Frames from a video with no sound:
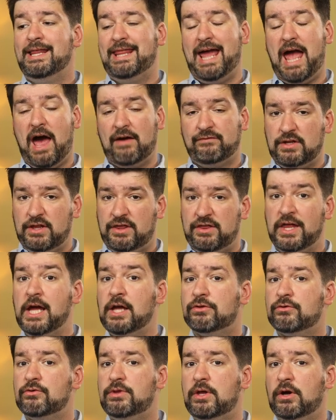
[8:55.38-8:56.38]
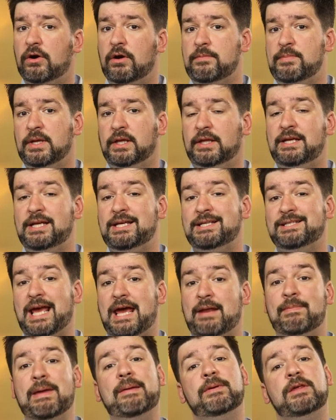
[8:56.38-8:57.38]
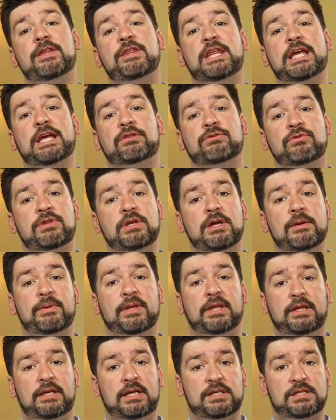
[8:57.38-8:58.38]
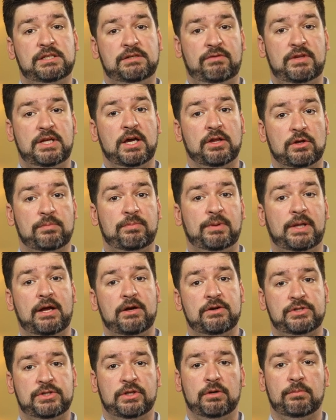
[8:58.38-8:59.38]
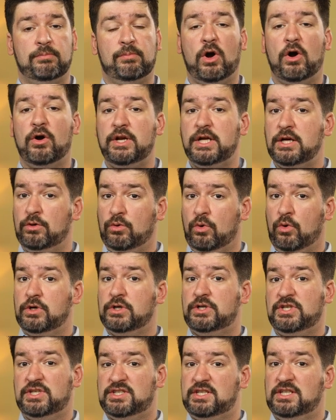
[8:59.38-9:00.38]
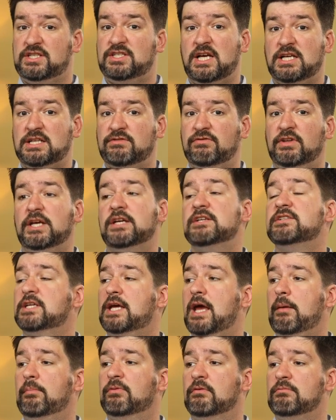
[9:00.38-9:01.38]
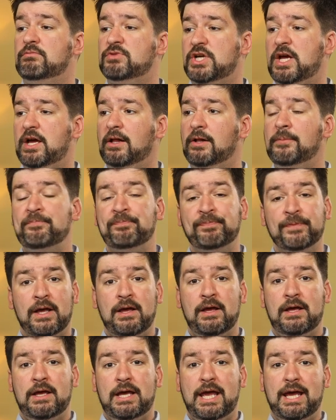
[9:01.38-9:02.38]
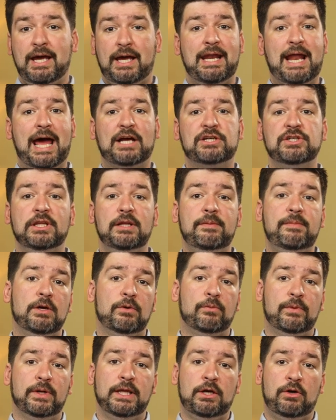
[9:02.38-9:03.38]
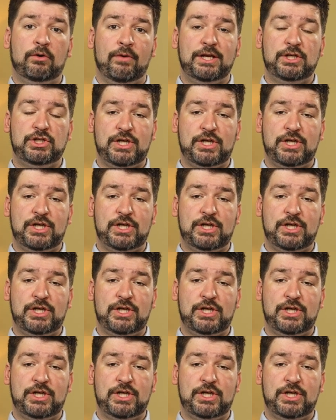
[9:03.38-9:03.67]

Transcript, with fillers: they have to think through their abilities and maybe think through the abilities of the other players in their party in order to successfully escape from jail, it can actually be a really great